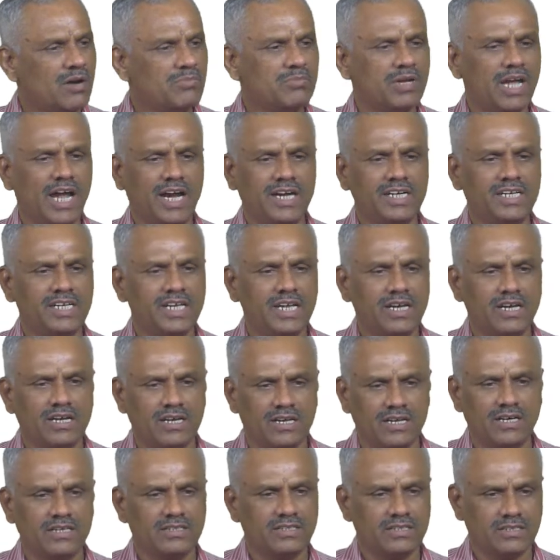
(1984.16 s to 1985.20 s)
be ideal
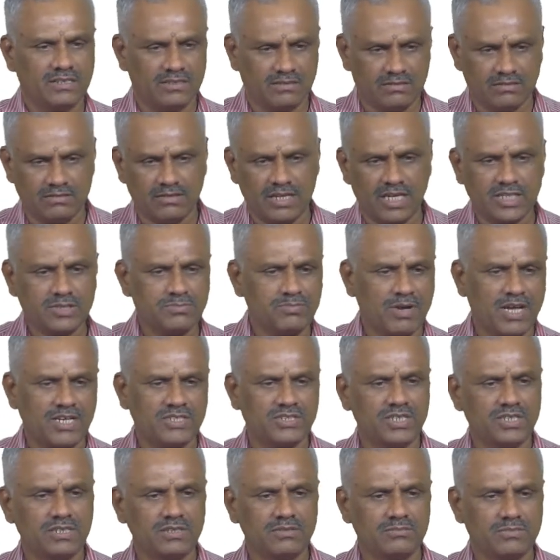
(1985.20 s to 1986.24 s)

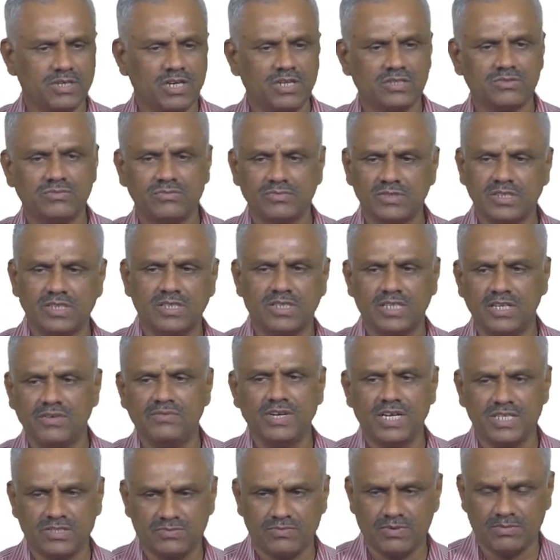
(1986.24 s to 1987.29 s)
expansion because it
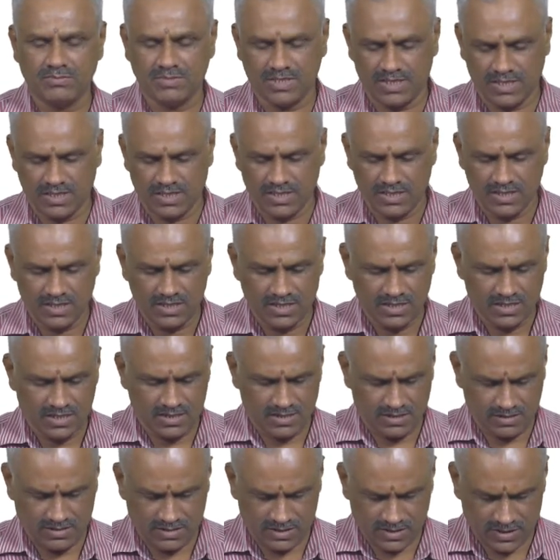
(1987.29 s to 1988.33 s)
deviates from the
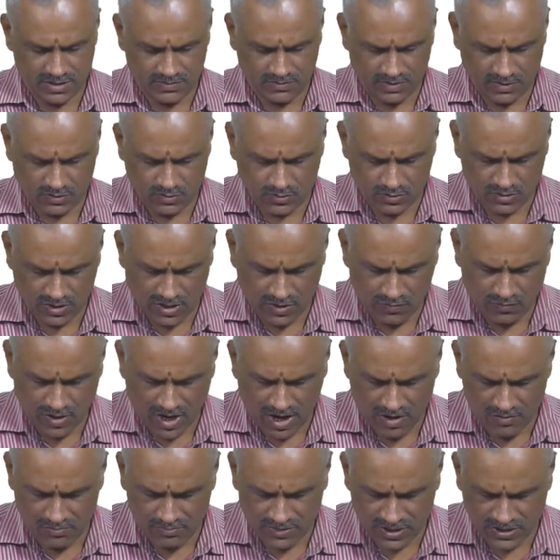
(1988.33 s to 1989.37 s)
this one. So, therefore, I
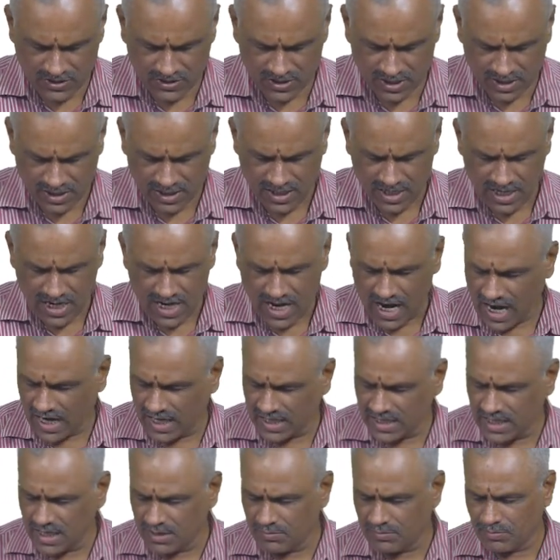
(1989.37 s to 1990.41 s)
have mentioned.
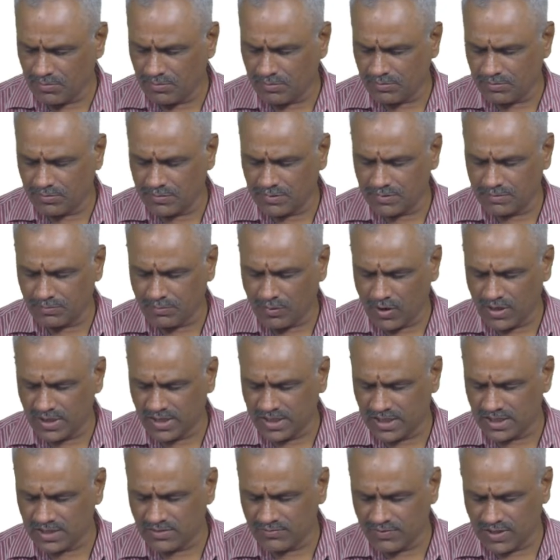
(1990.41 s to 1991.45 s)
Another point
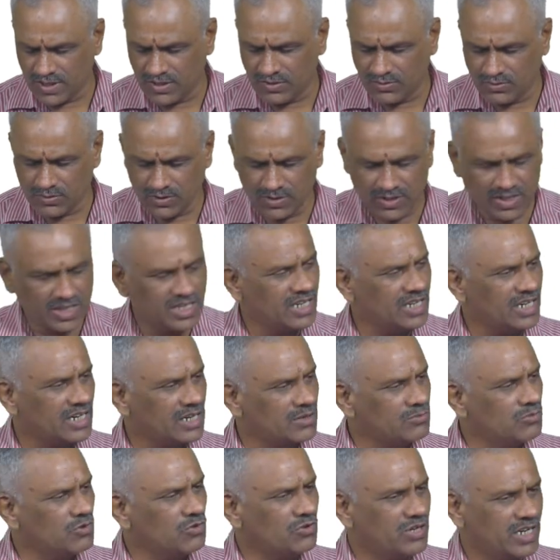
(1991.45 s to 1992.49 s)
is when you
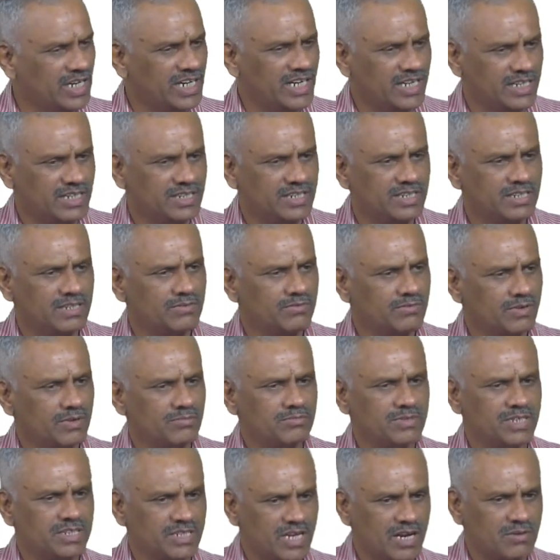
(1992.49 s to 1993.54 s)
remove heat from
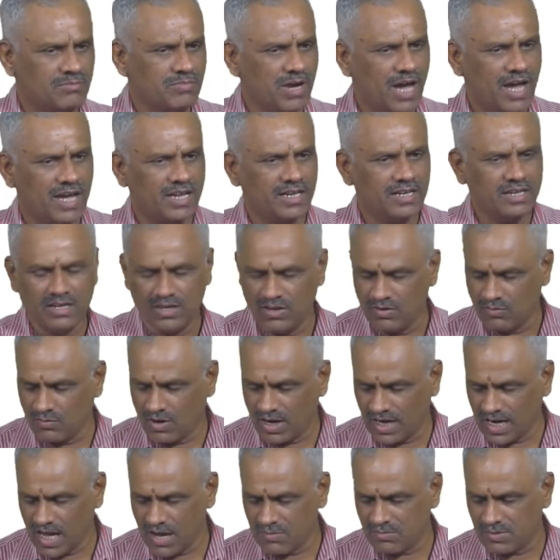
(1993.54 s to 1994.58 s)
the turbine,
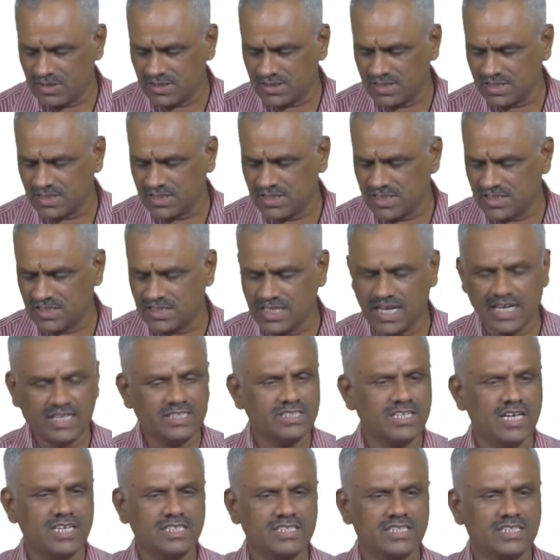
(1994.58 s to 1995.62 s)
what happens is this
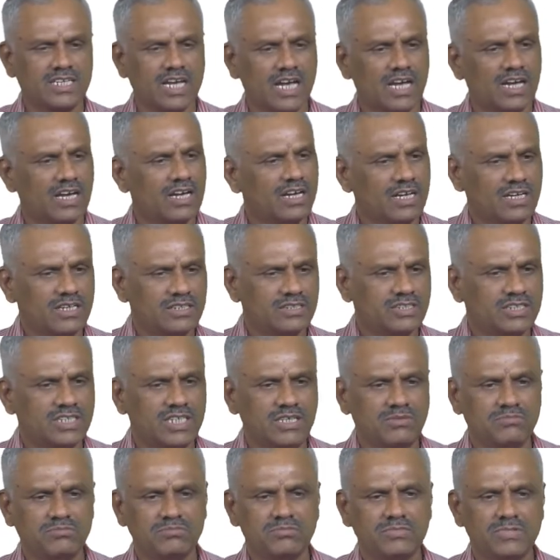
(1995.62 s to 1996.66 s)
exhaust gas
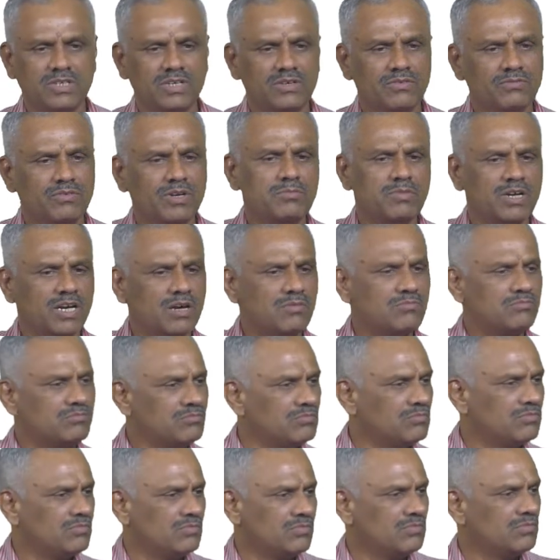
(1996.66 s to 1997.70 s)
steam will become
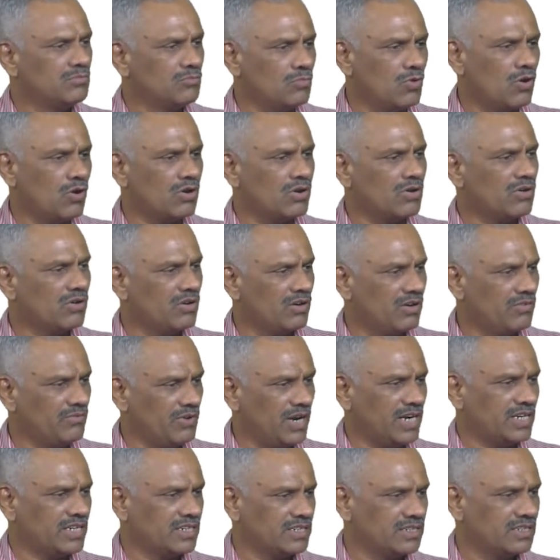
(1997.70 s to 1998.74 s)
more
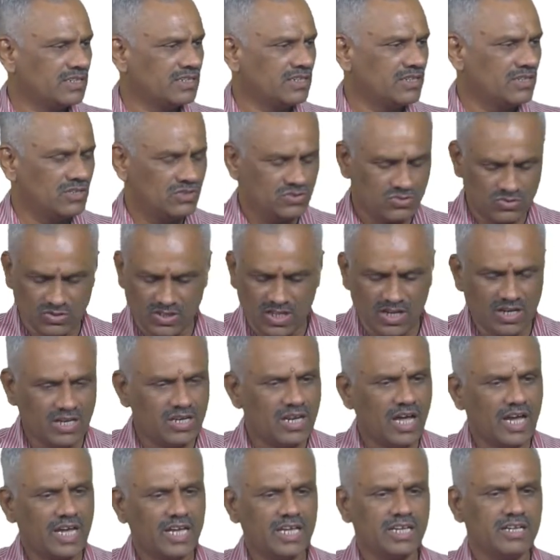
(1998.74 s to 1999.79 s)
wet. So, then
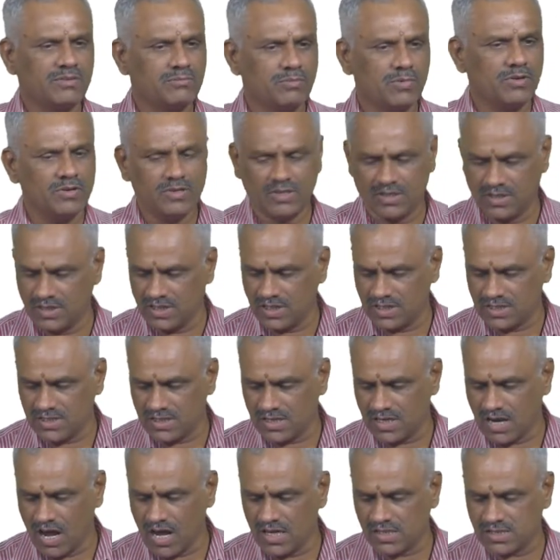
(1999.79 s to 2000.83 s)
again for this
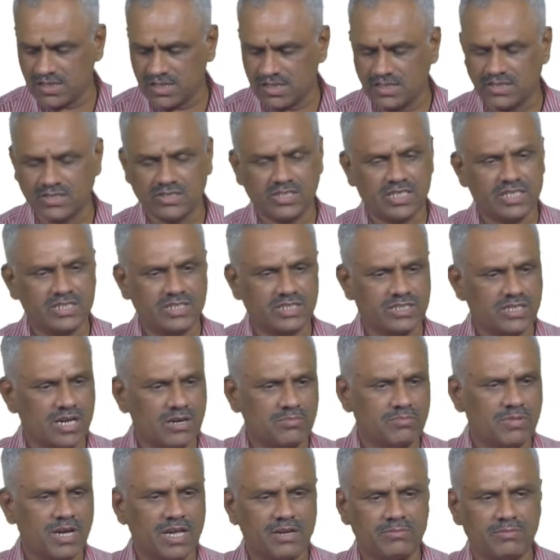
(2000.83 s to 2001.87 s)
last stage
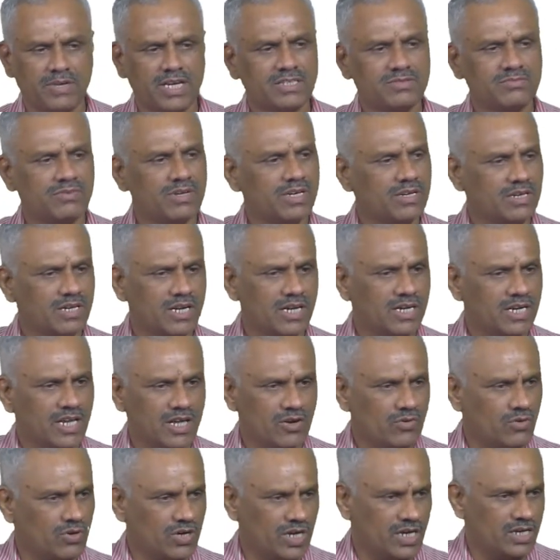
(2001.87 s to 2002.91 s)
turbine blades will get
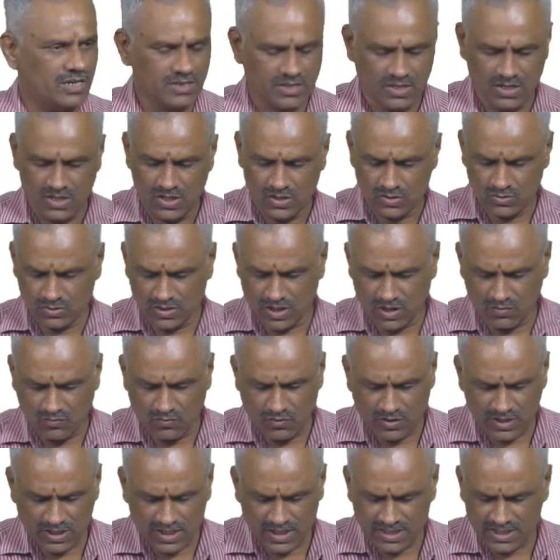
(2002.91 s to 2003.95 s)
eroded. So, therefore,
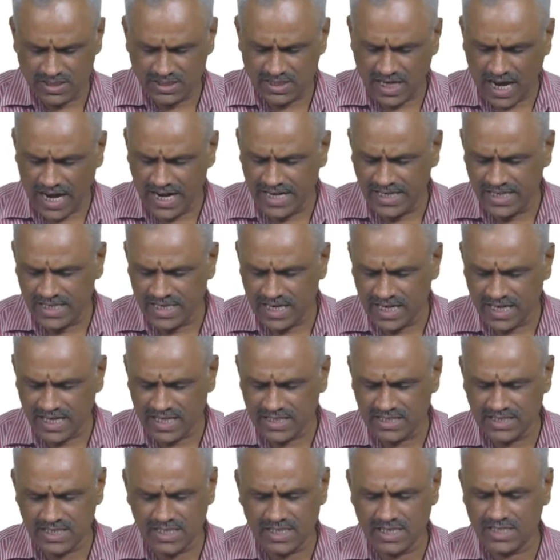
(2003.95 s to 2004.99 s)
this is ideal
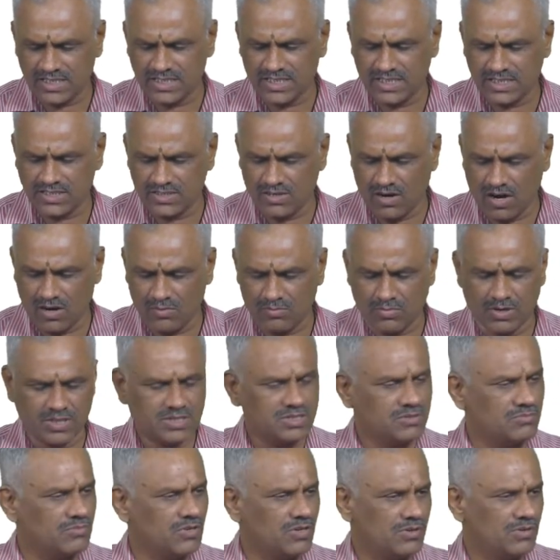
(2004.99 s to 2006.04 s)
regeneration is not
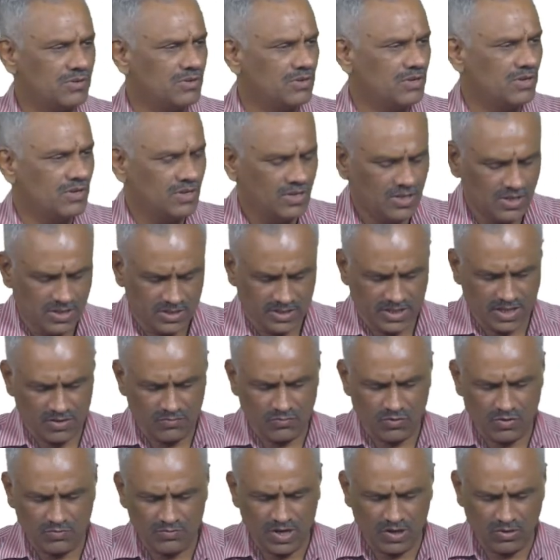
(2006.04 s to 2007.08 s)
possible.
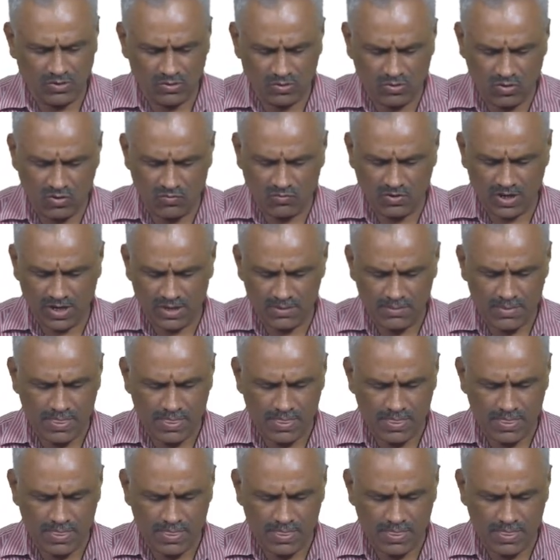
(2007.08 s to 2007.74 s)
Therefore, we have to go for